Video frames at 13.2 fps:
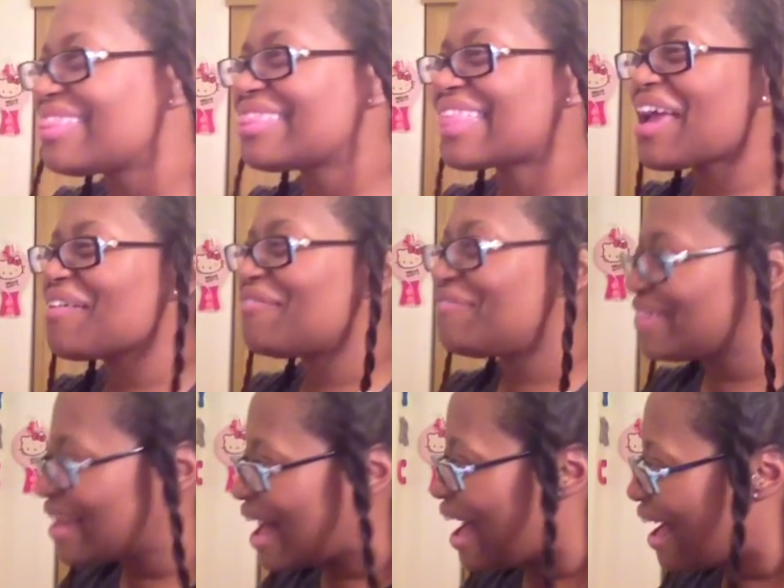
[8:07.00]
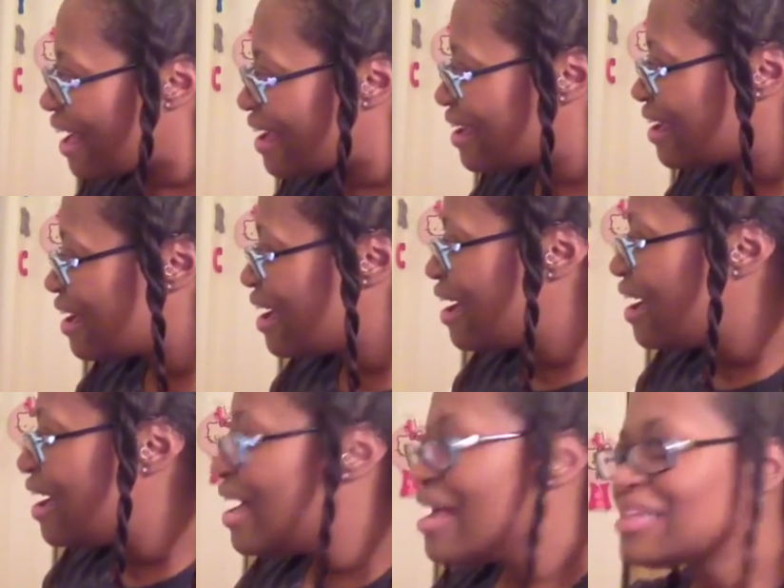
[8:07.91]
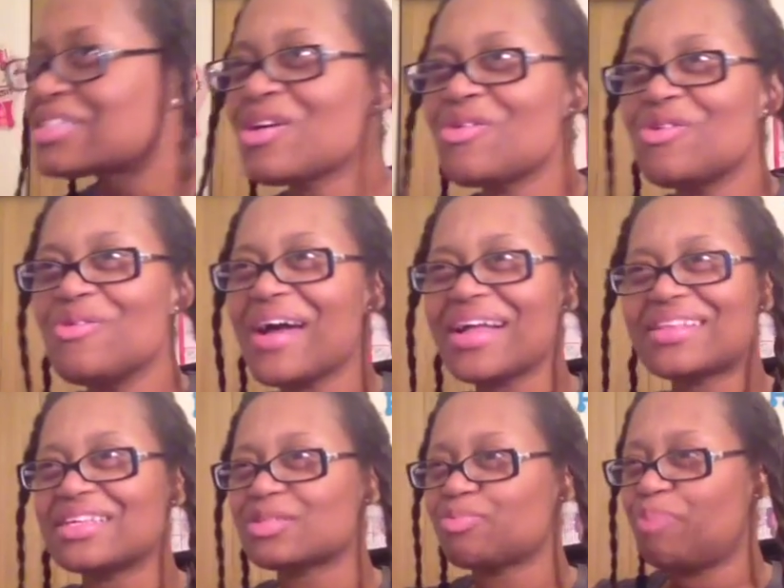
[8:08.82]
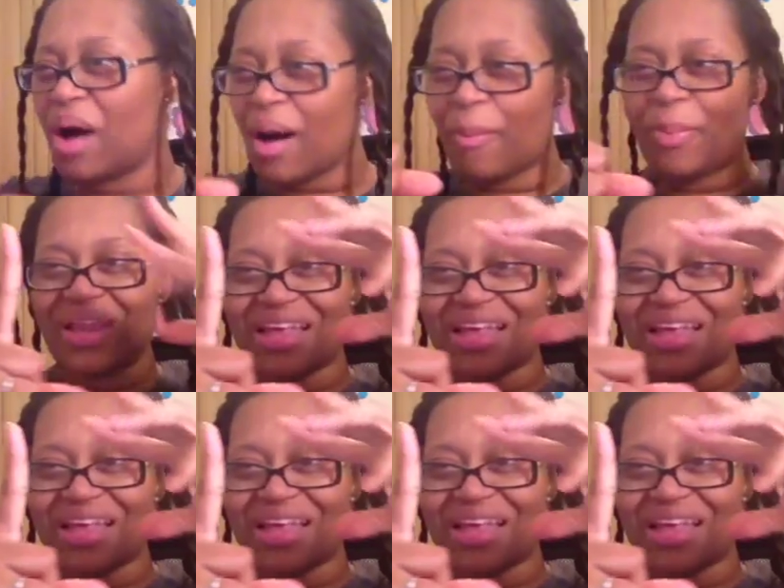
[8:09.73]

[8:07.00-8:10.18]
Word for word: they fly. So you got this puppy